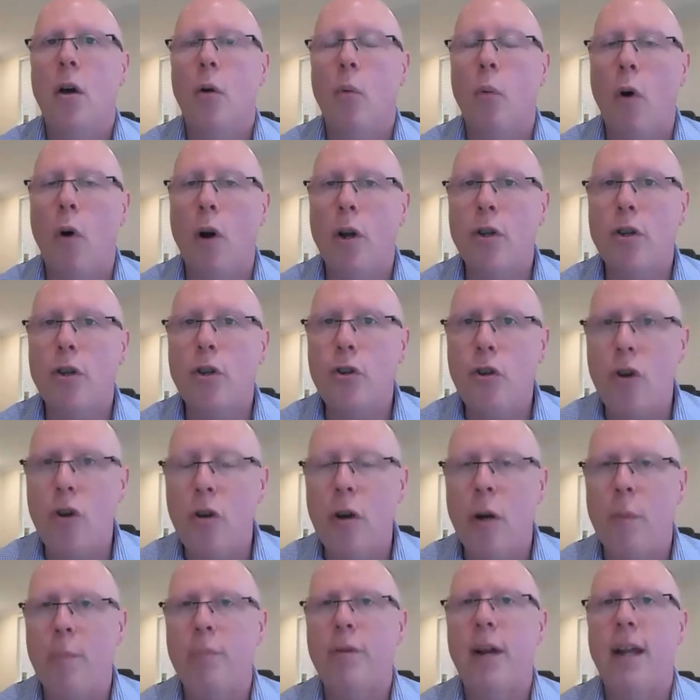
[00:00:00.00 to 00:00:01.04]
what
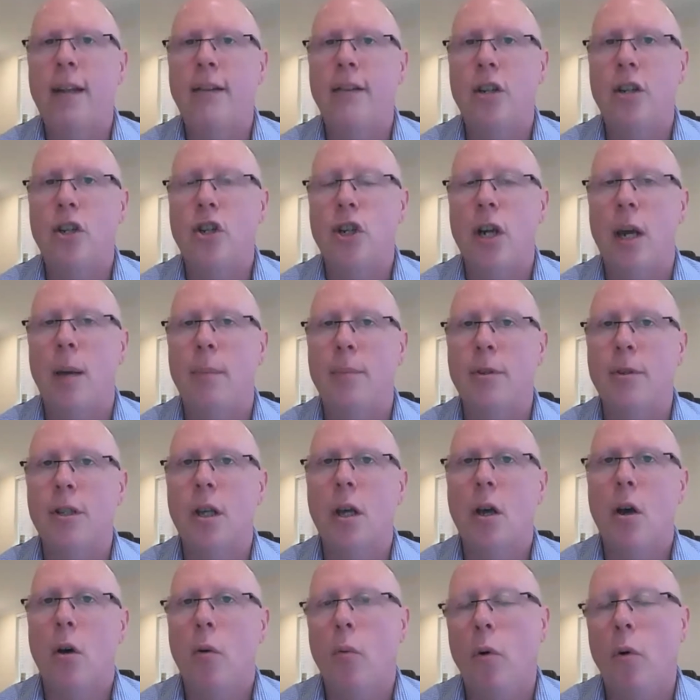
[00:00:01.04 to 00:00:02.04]
new apprenticeships,